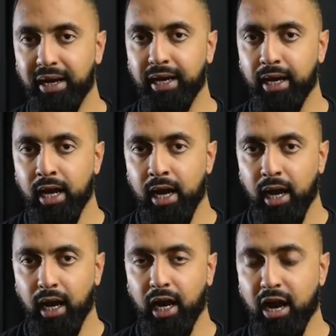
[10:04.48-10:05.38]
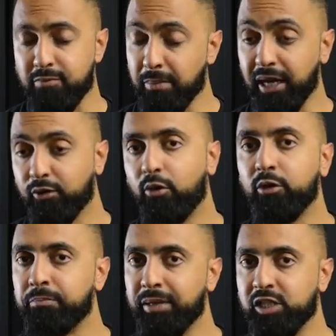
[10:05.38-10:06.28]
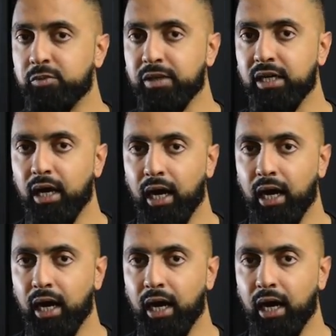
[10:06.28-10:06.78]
better. I've been playing around with Bixby,